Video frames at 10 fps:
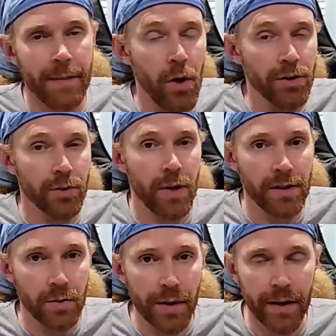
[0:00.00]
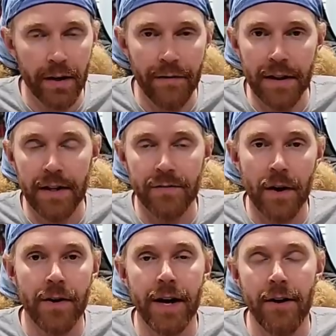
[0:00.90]
I'm also on Twitter. Everything is
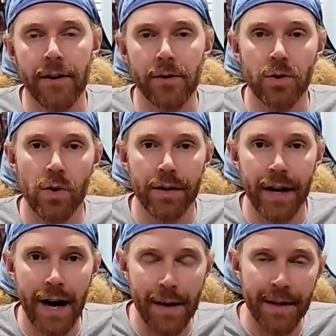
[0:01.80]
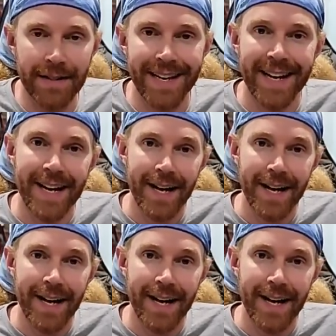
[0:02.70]
VeryGary_comics.